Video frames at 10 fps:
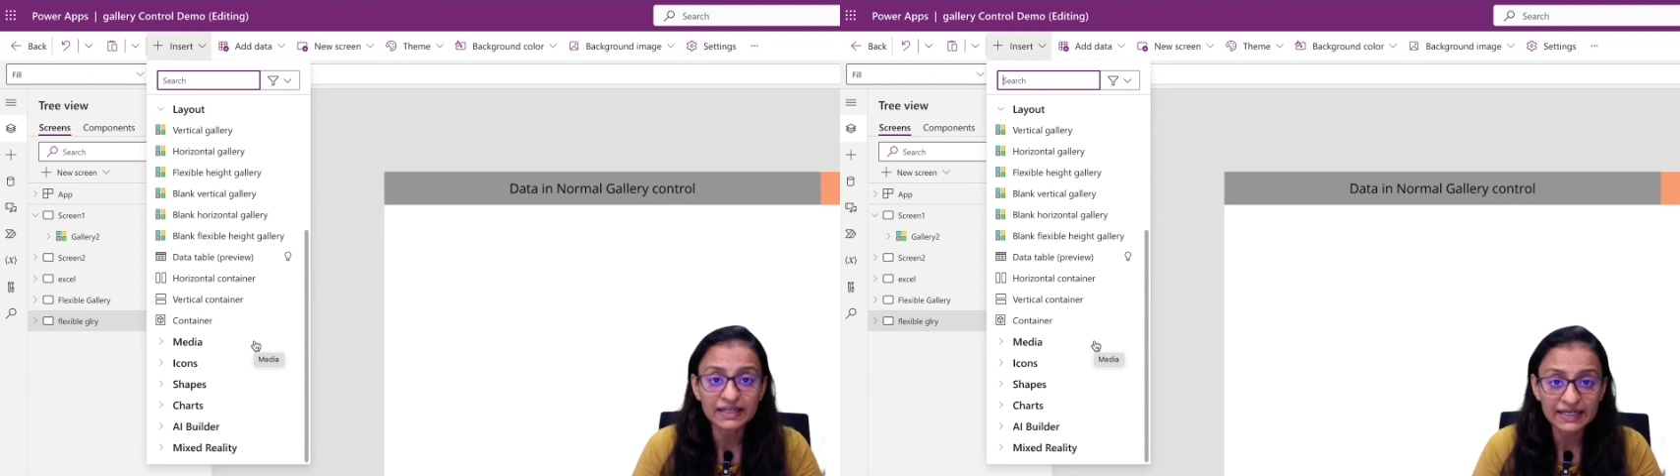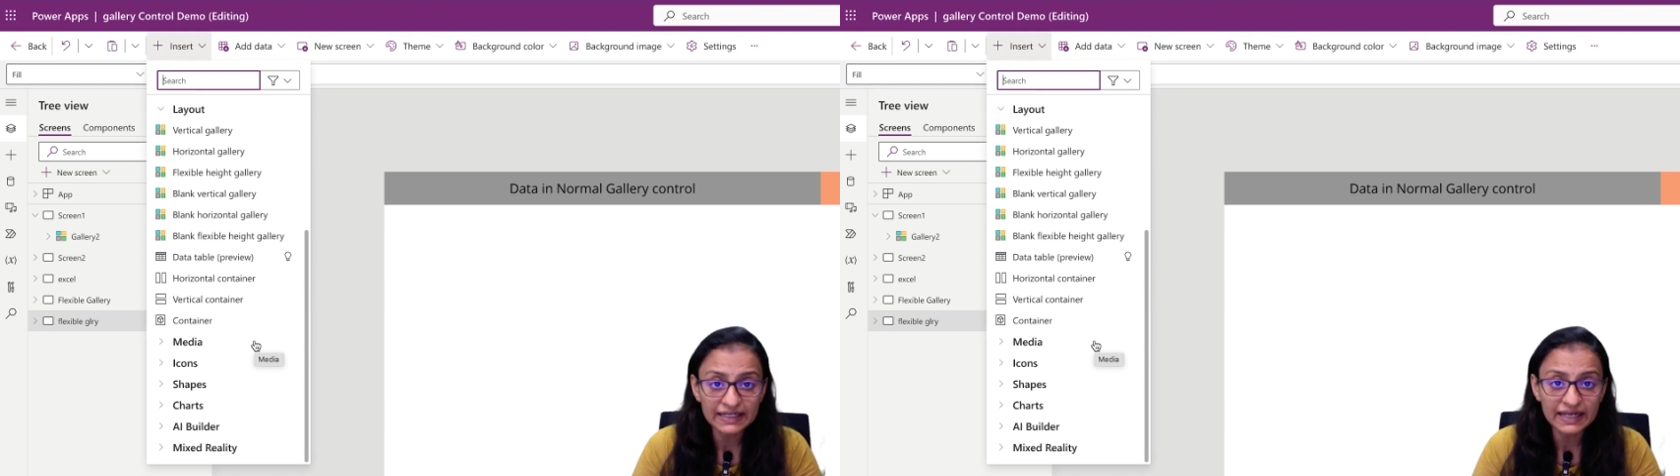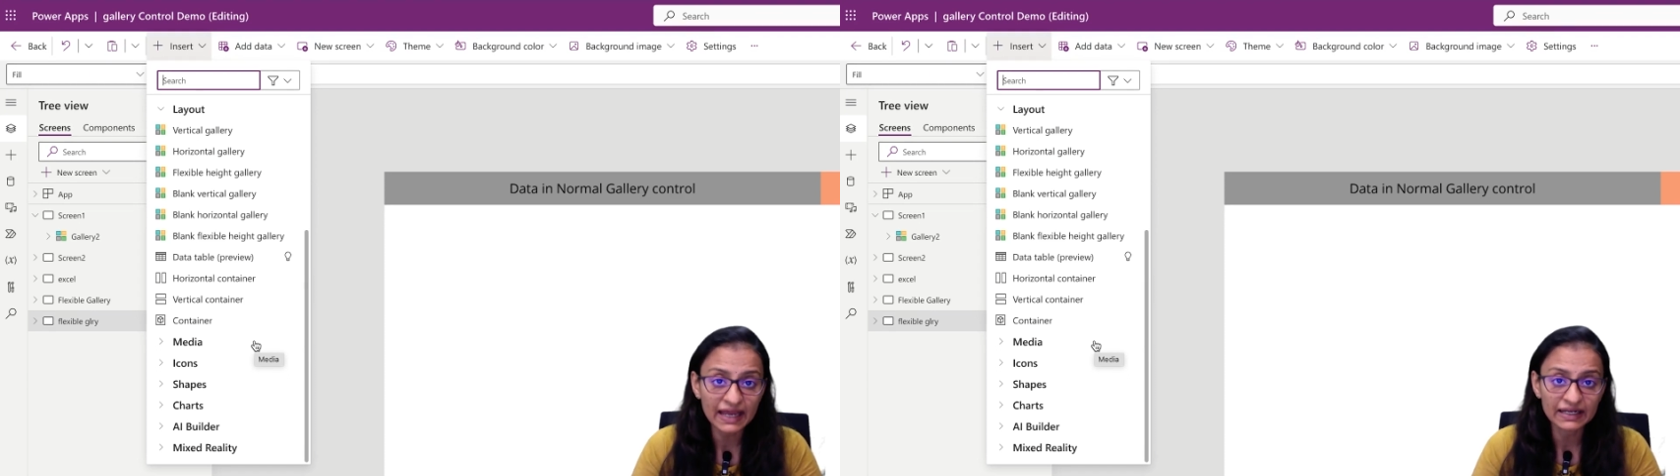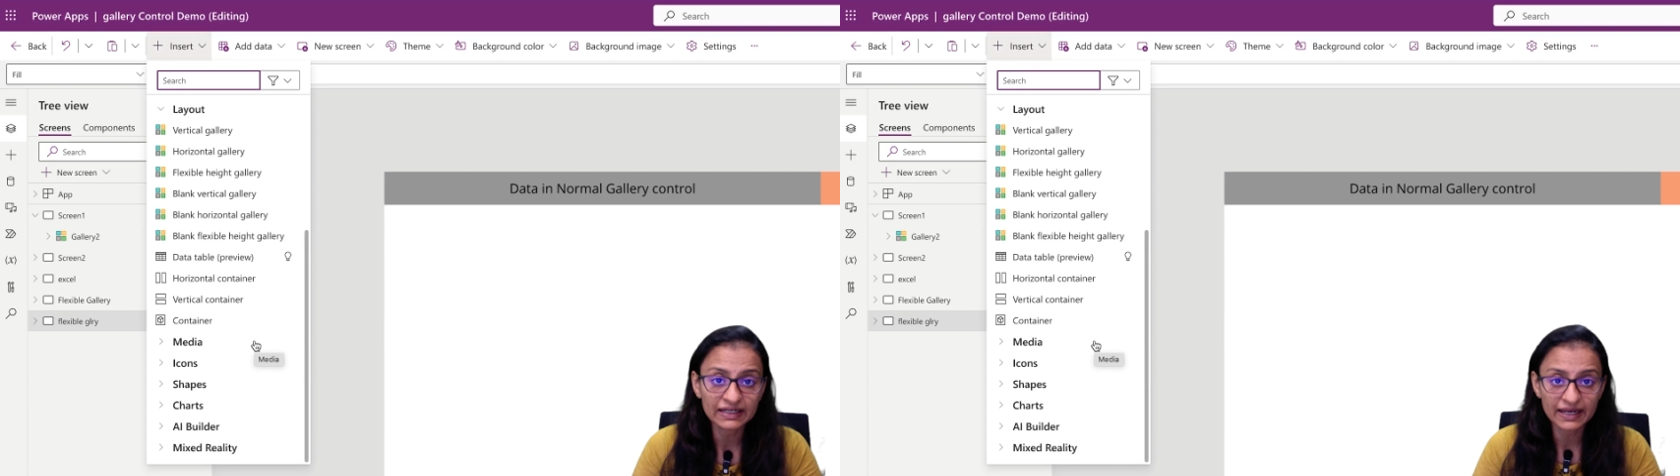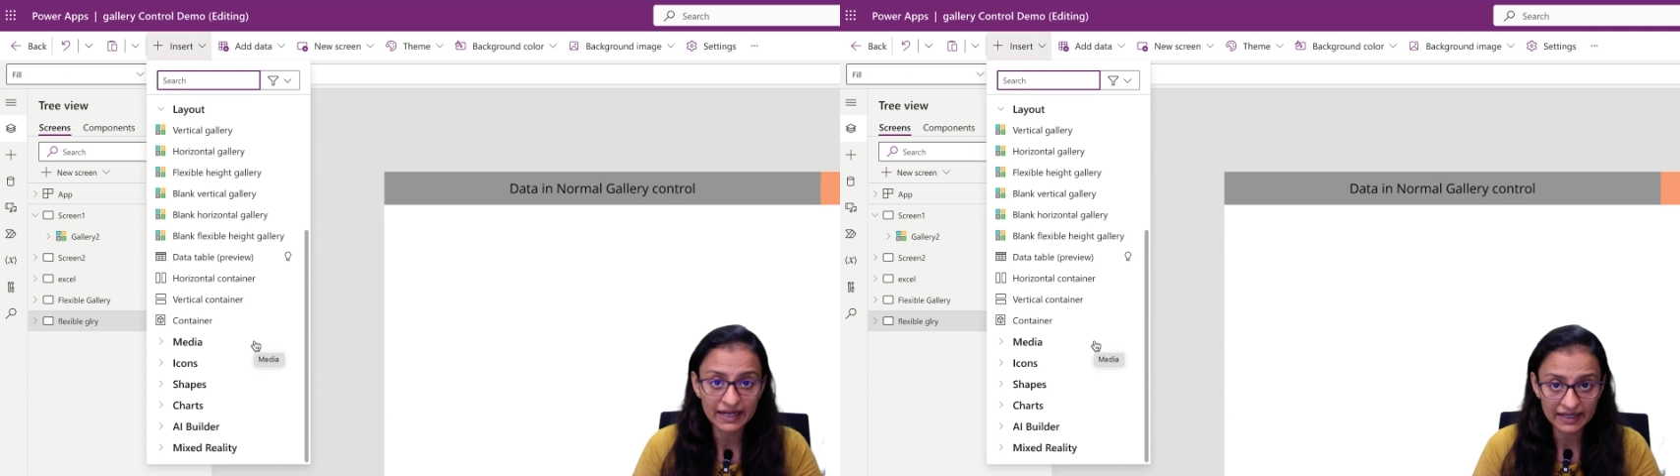data
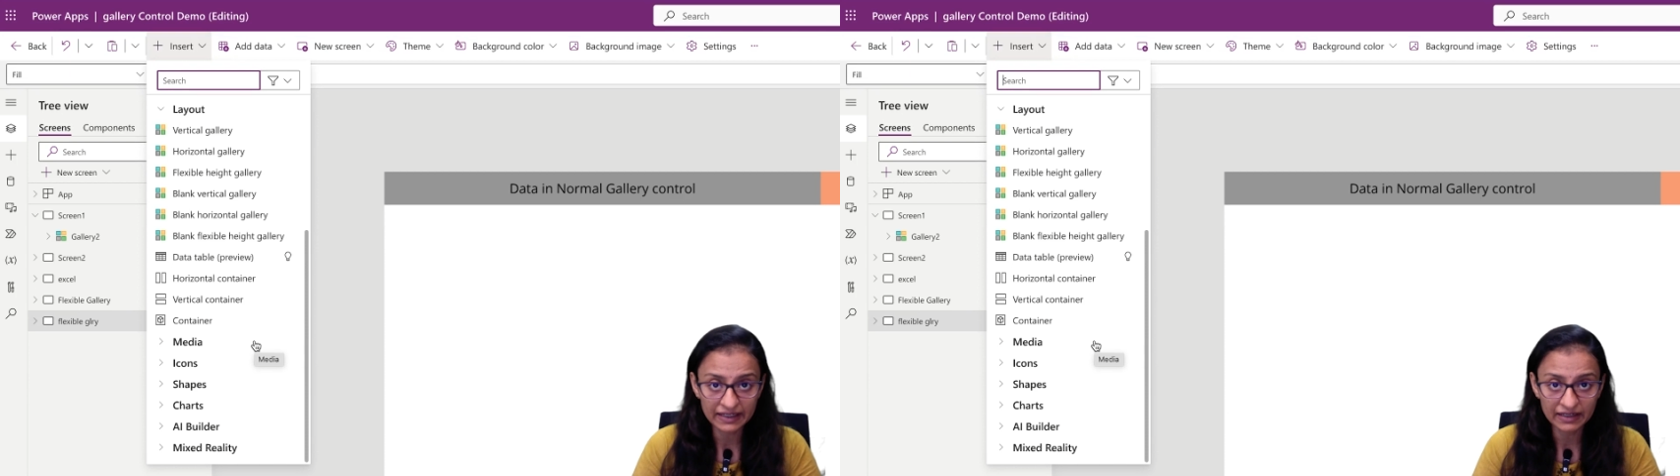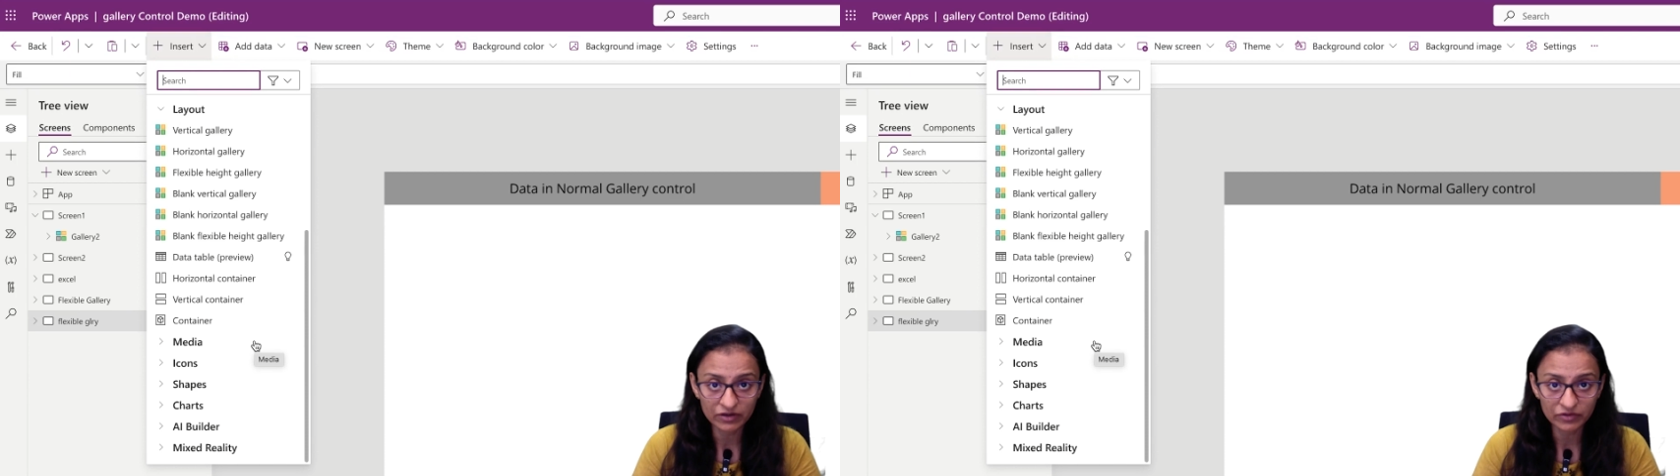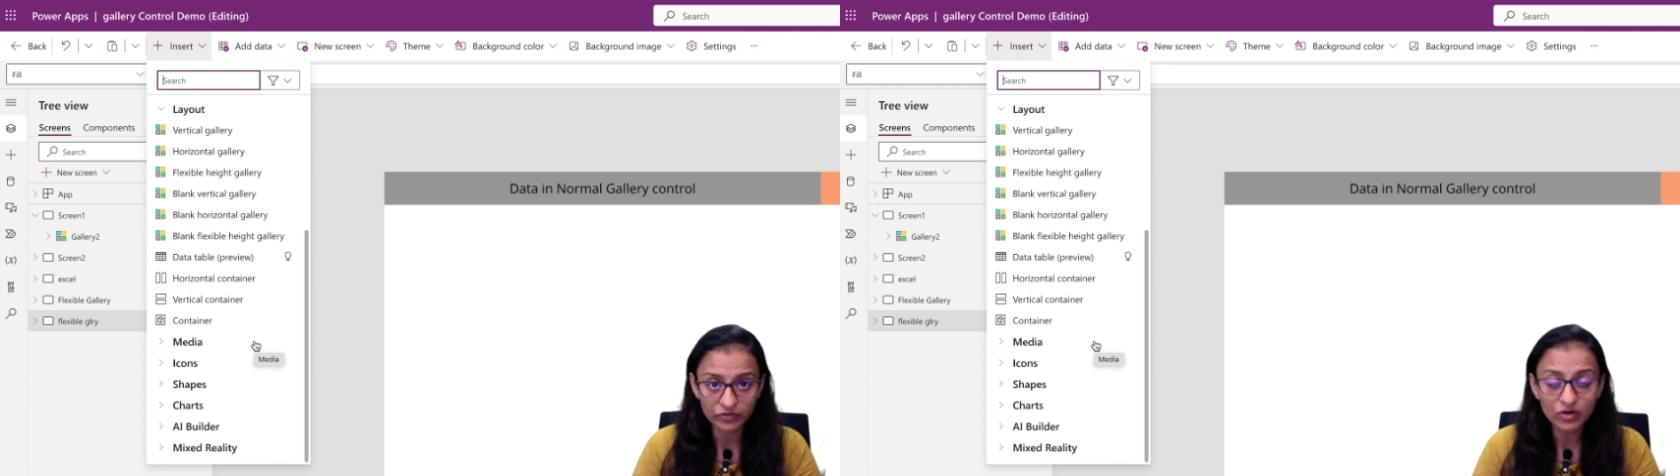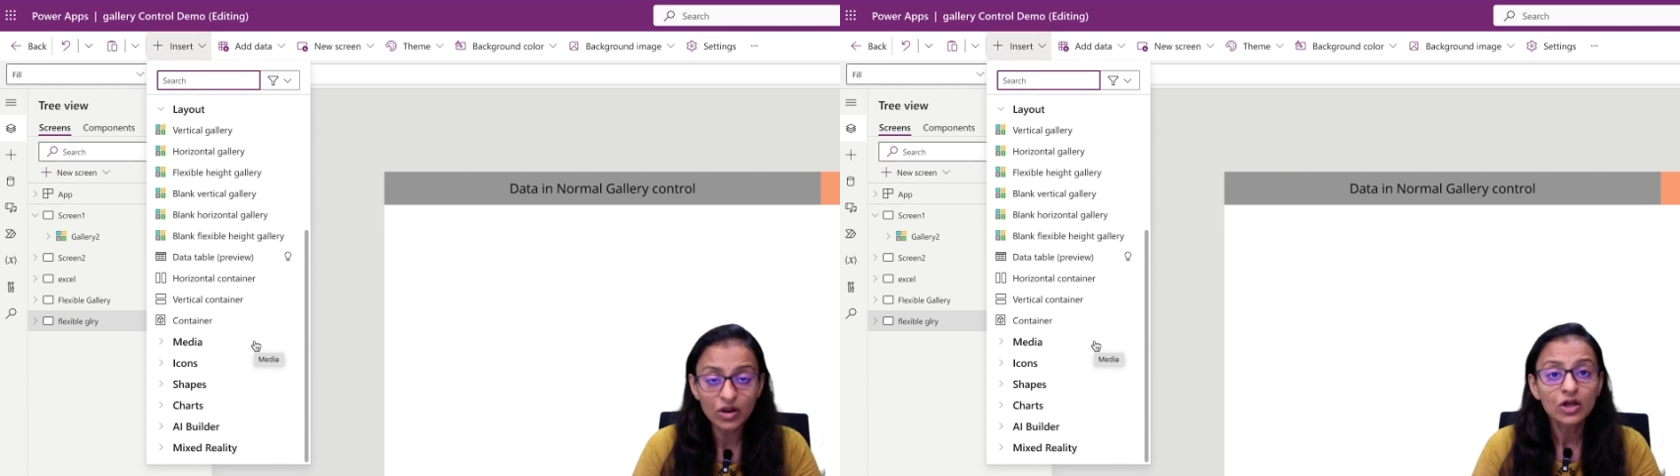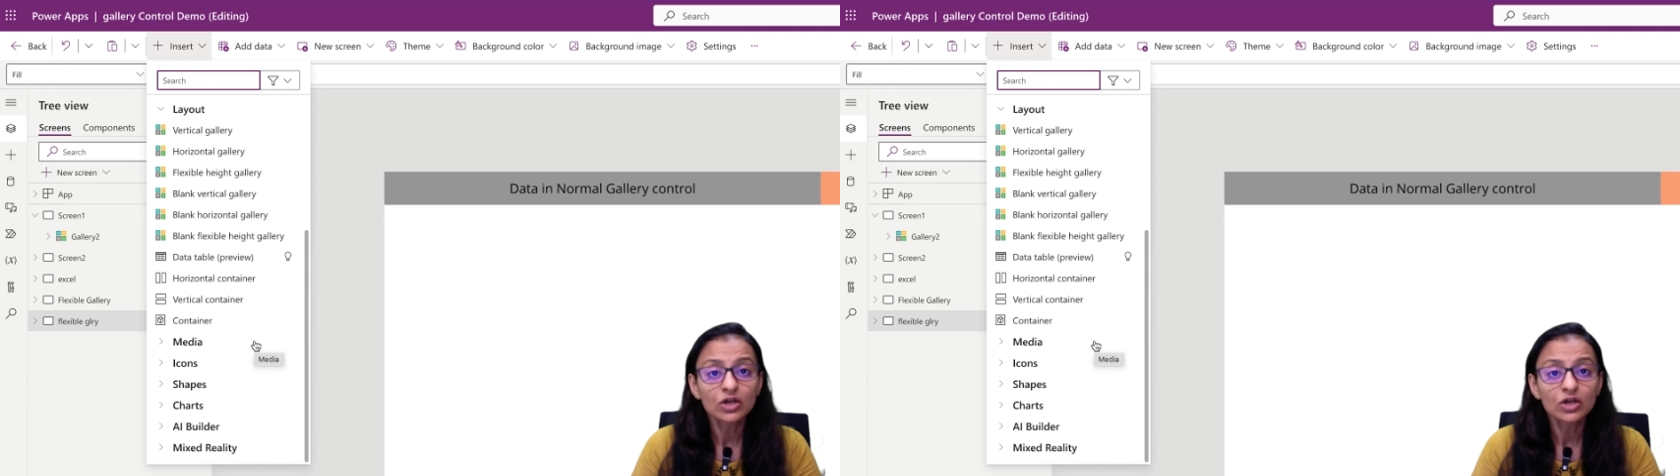in gallery control.